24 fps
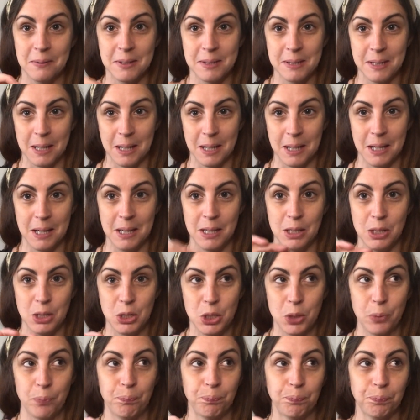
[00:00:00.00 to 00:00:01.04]
It's like a
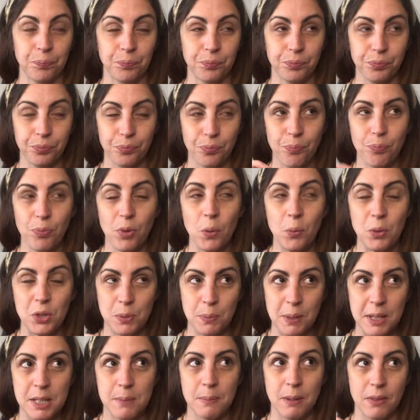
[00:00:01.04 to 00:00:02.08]
hinge, which
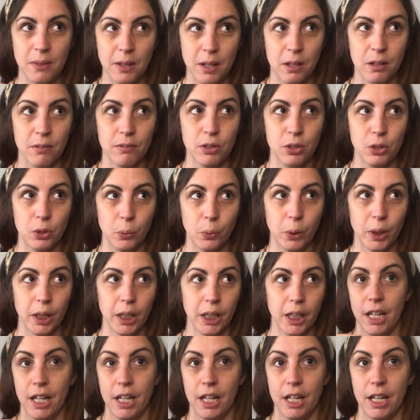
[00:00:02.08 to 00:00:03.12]
makes me think of a door.